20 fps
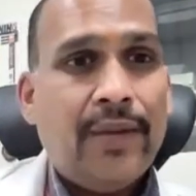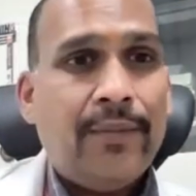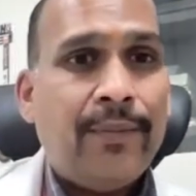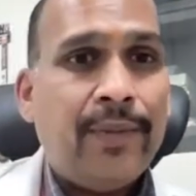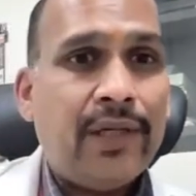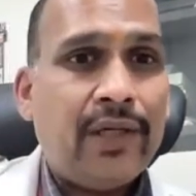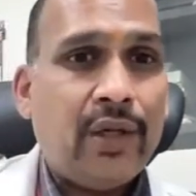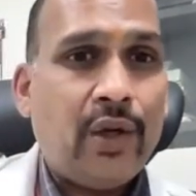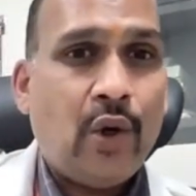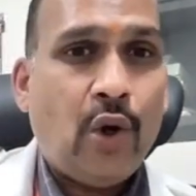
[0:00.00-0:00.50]

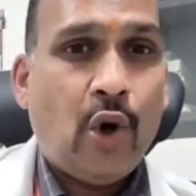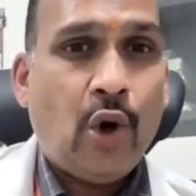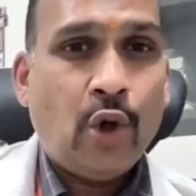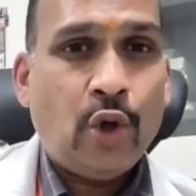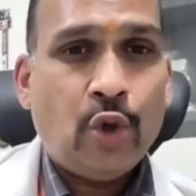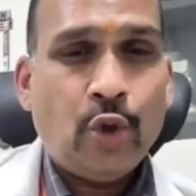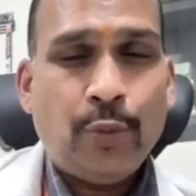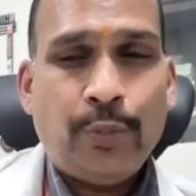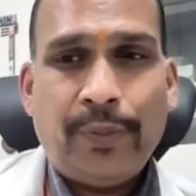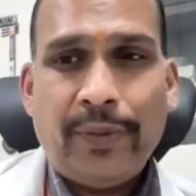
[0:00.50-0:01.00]
But
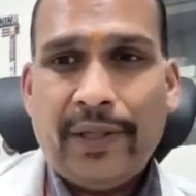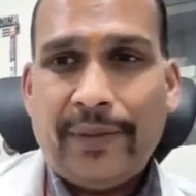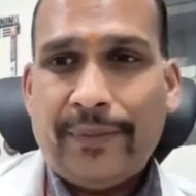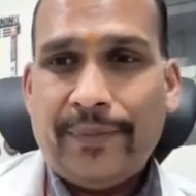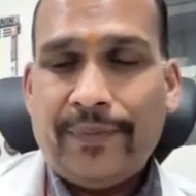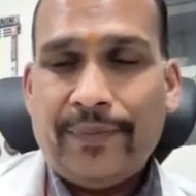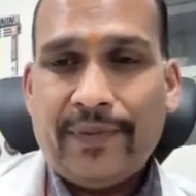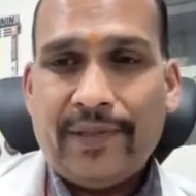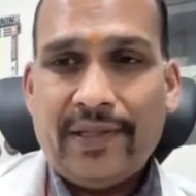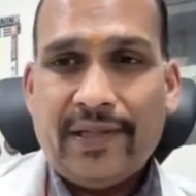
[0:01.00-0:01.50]
autopap,
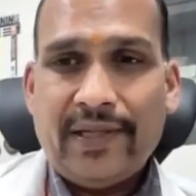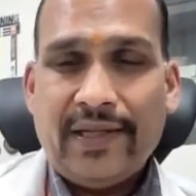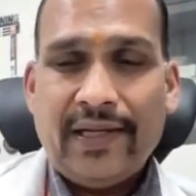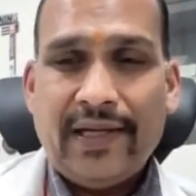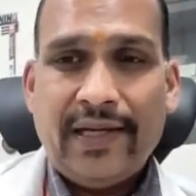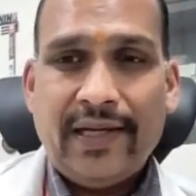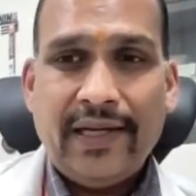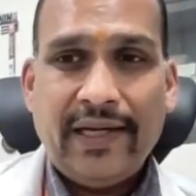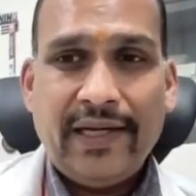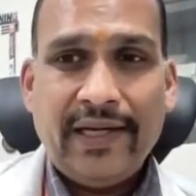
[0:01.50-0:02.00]

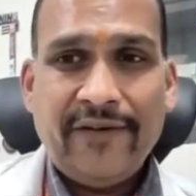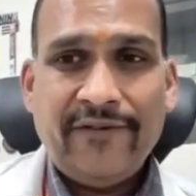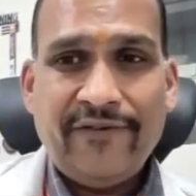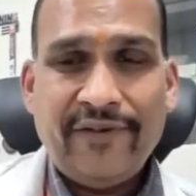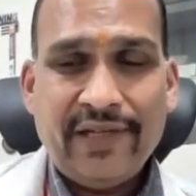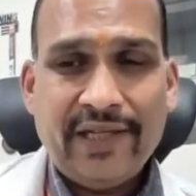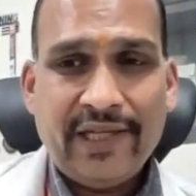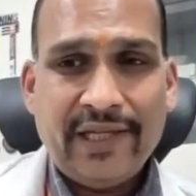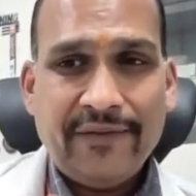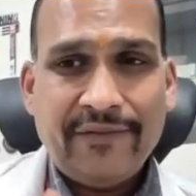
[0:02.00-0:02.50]
it
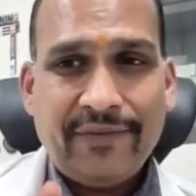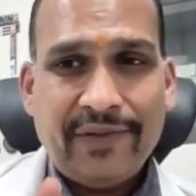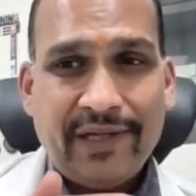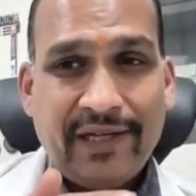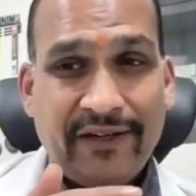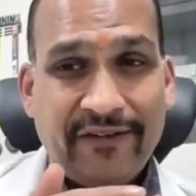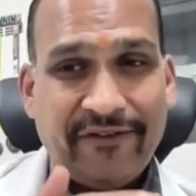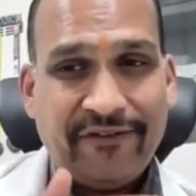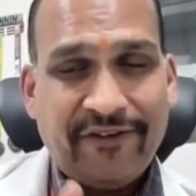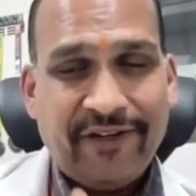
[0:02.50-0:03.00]
will give
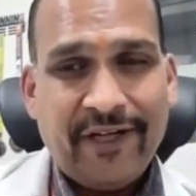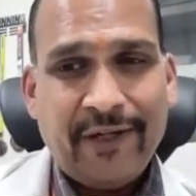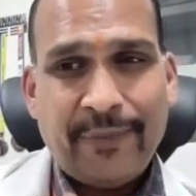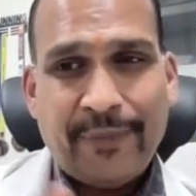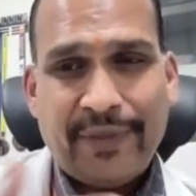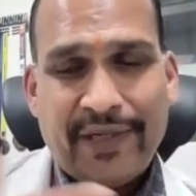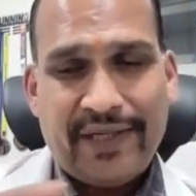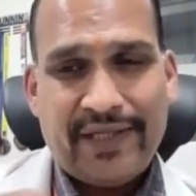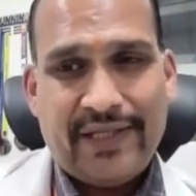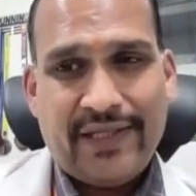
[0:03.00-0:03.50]
different
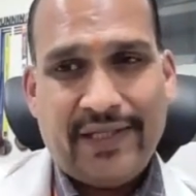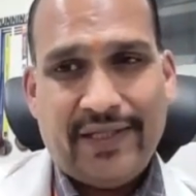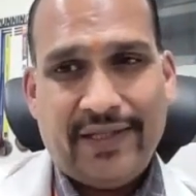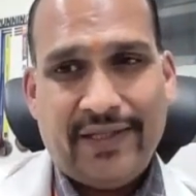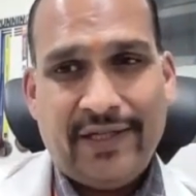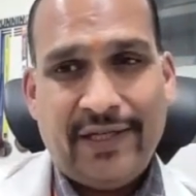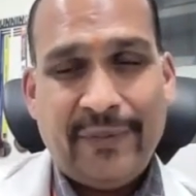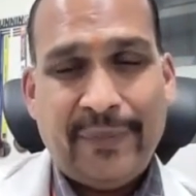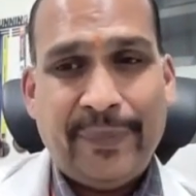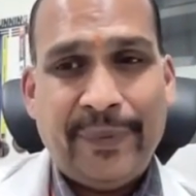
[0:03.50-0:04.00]
pressure,
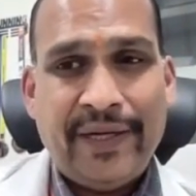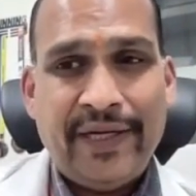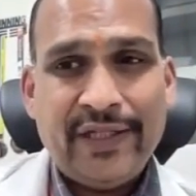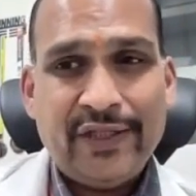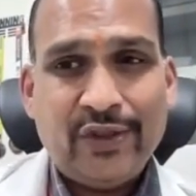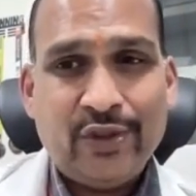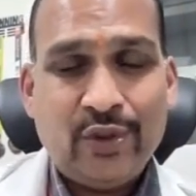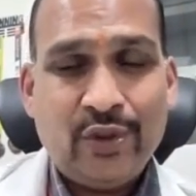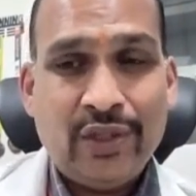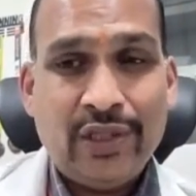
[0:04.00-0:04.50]

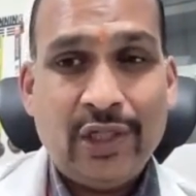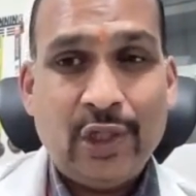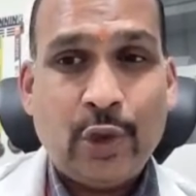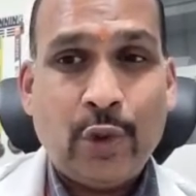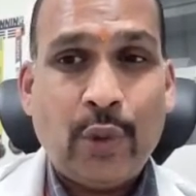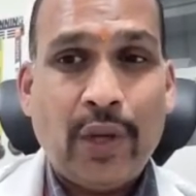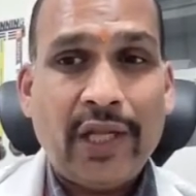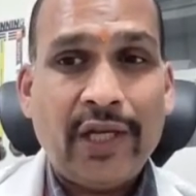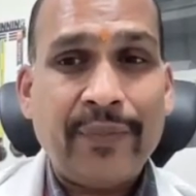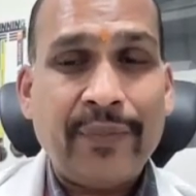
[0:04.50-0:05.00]
depends on
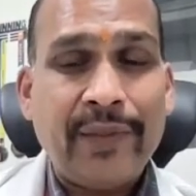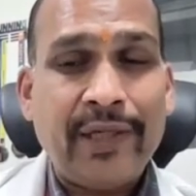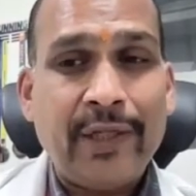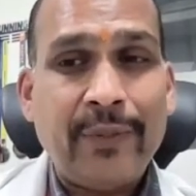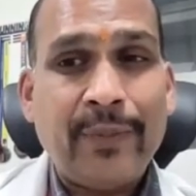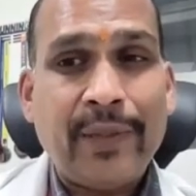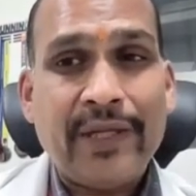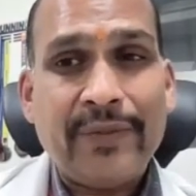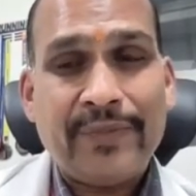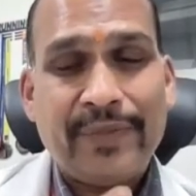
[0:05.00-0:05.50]

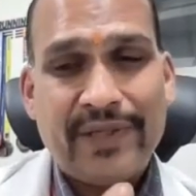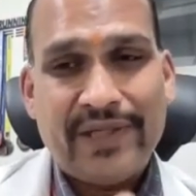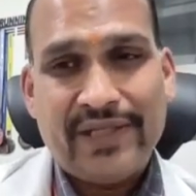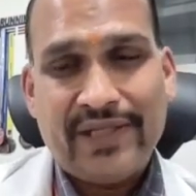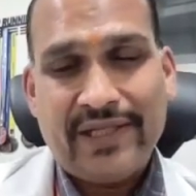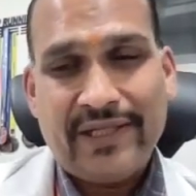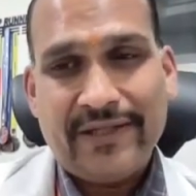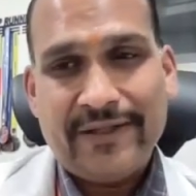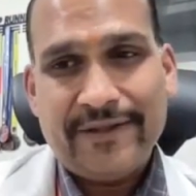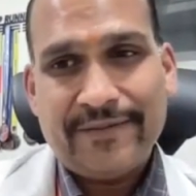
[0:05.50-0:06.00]
requirement by
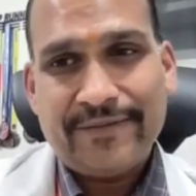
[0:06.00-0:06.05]
patient.